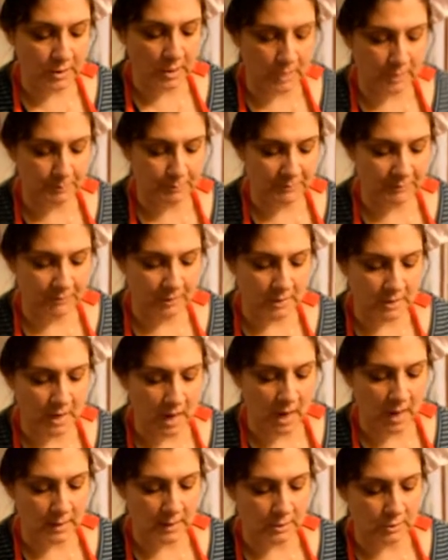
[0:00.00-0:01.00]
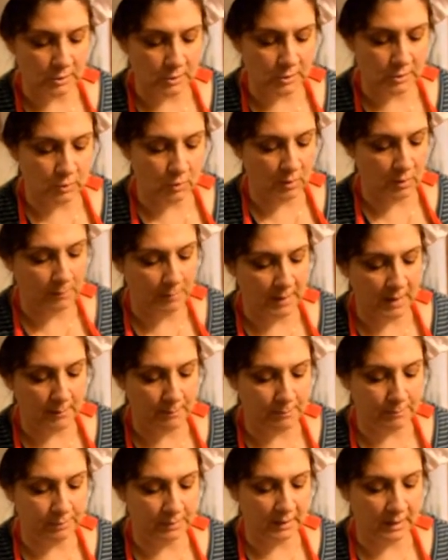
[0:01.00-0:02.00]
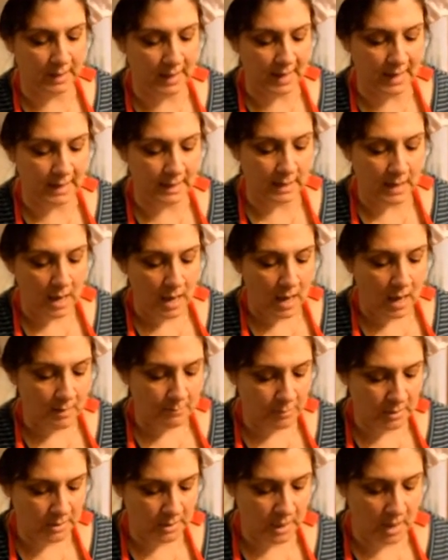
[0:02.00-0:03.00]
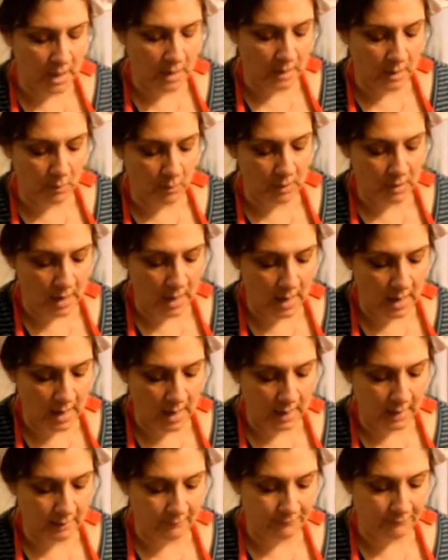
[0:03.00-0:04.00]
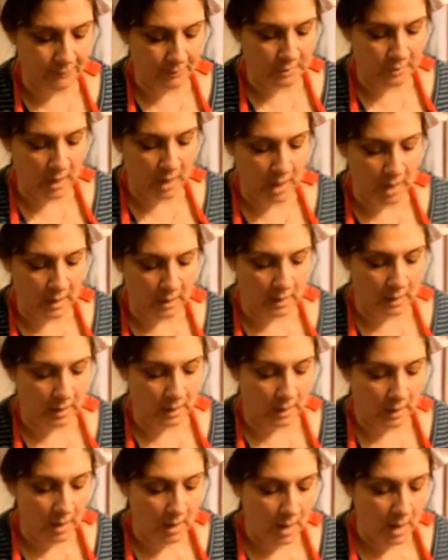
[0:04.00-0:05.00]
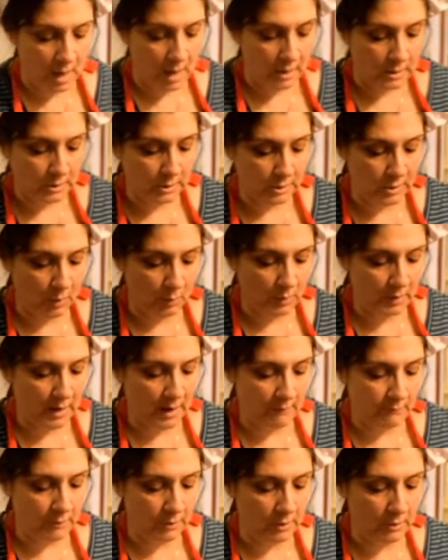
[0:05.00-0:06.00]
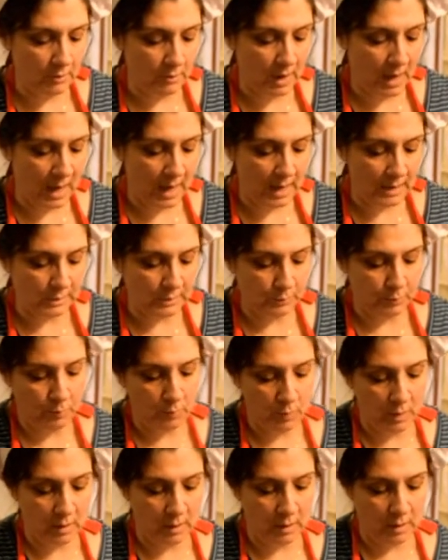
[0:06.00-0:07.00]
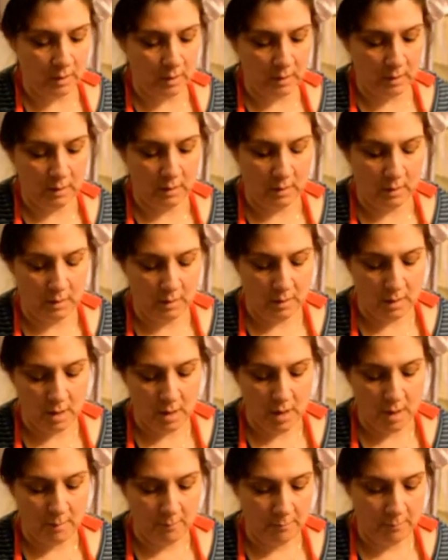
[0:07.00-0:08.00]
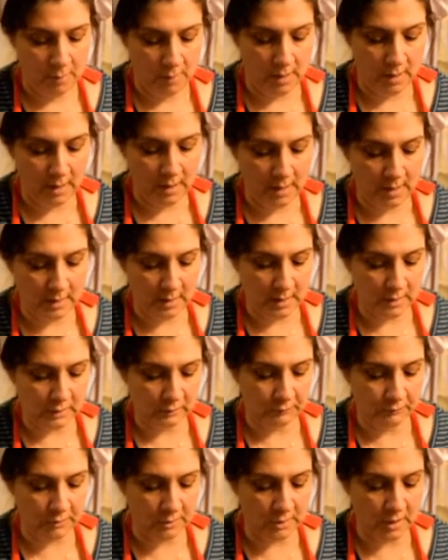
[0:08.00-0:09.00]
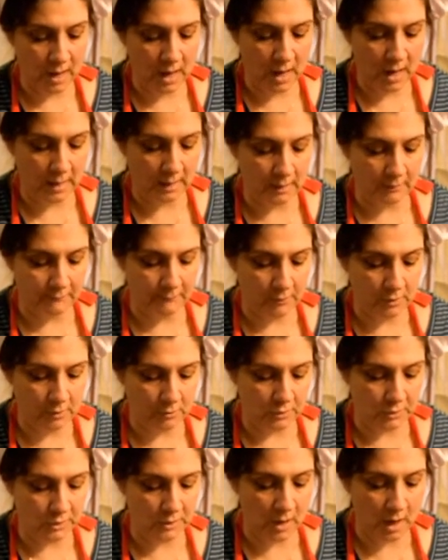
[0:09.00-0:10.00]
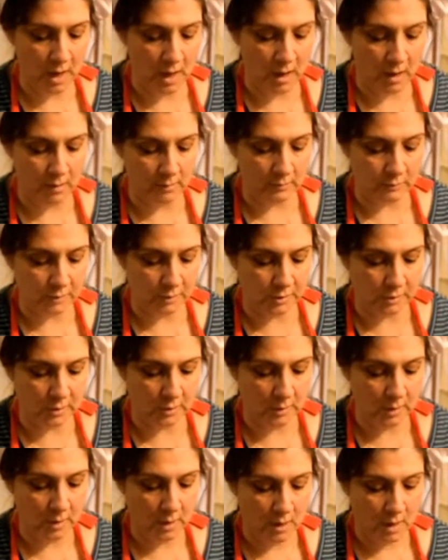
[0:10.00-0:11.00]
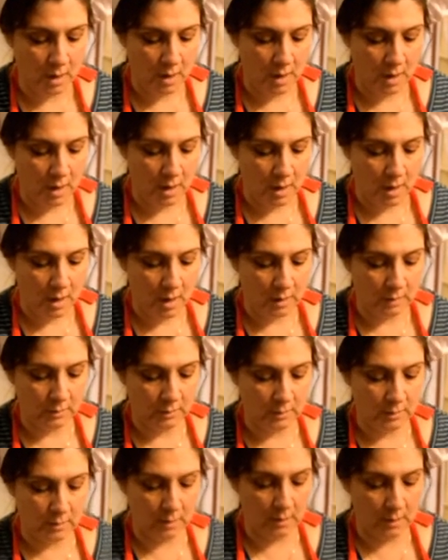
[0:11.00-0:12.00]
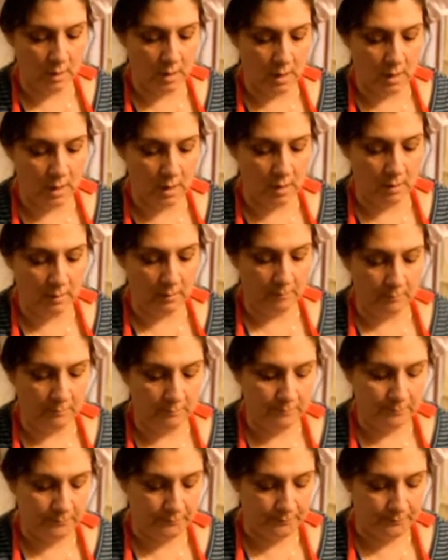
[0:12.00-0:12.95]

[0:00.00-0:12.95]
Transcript: frittata is just going to be a plain potato and egg frittata. So whatever you guys want to put in this frittata for yourselves, I'm